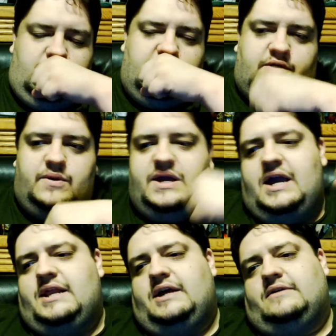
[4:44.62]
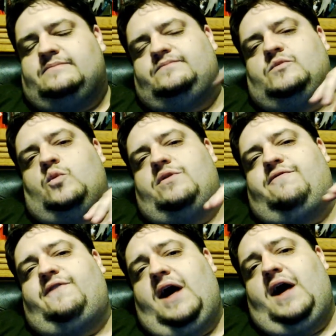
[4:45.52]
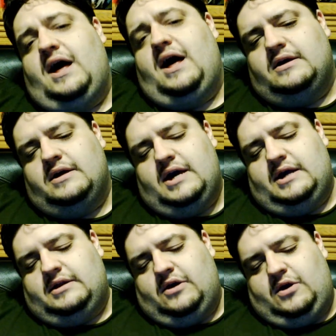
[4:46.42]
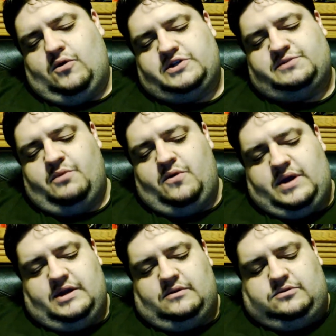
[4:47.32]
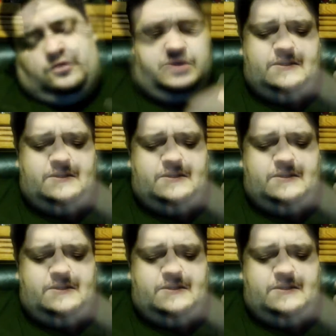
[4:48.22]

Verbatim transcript: They're creating with fire and, or smoke and illusion,